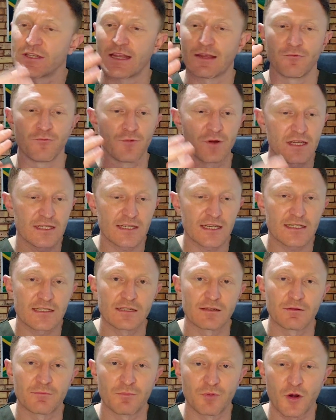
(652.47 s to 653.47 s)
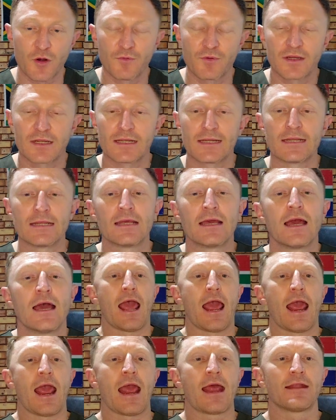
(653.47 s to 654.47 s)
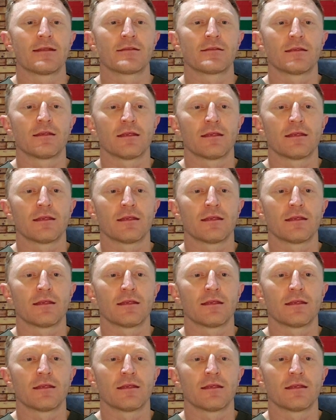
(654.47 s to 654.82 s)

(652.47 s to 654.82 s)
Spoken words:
They recessed it appropriately. And